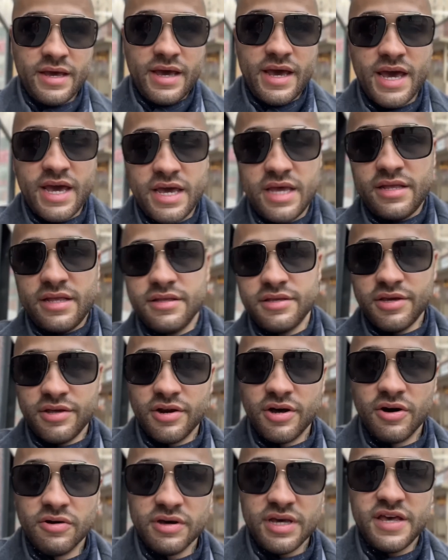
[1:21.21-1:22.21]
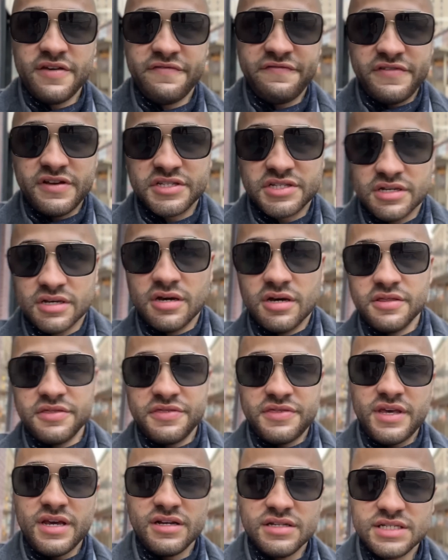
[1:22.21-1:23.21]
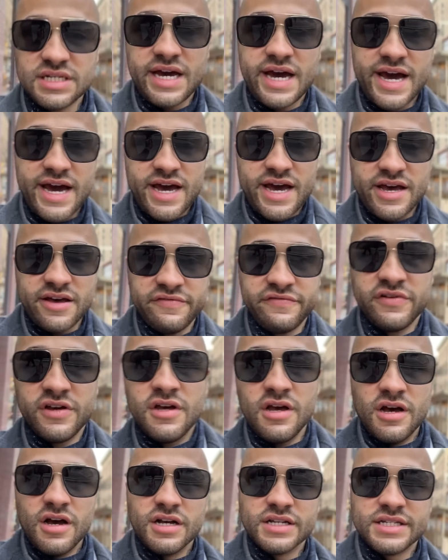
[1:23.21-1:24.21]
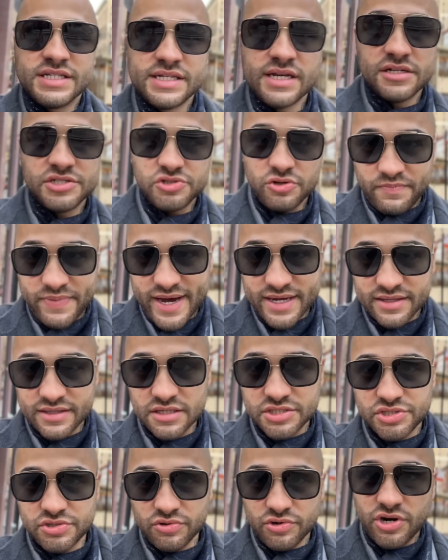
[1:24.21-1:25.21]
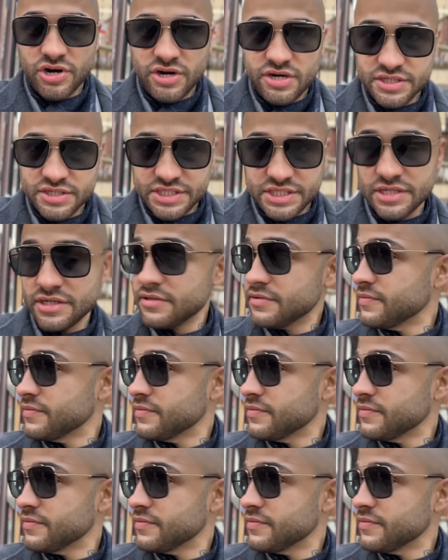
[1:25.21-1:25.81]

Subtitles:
and, you know, if it's a good thing to have a central bank digital currency,